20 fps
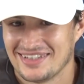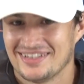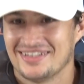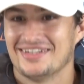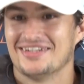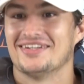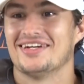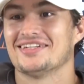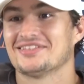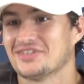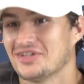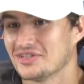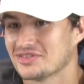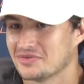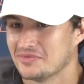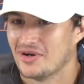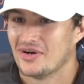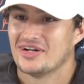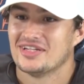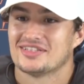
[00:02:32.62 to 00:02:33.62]
Yeah, that's
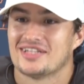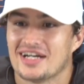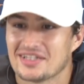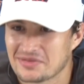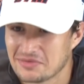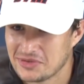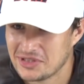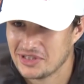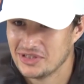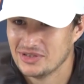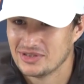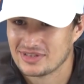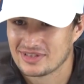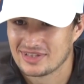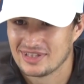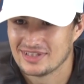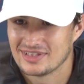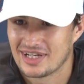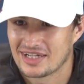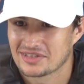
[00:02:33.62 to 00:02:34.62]
awesome. Oh, he's got some juice.
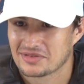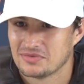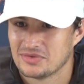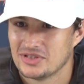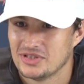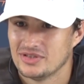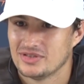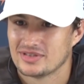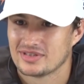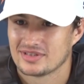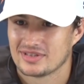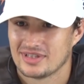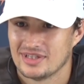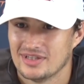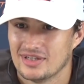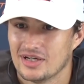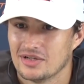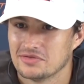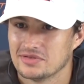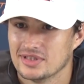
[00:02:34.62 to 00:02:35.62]
He's got some juice. He
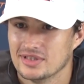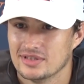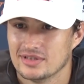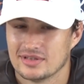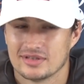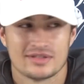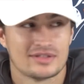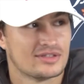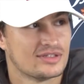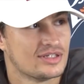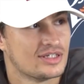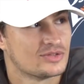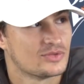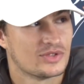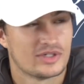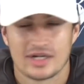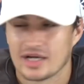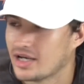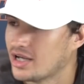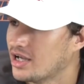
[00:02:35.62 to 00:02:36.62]
loves it. That's
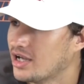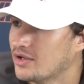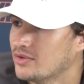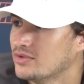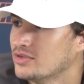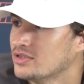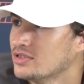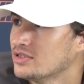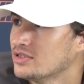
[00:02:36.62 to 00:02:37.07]
what you gotta have.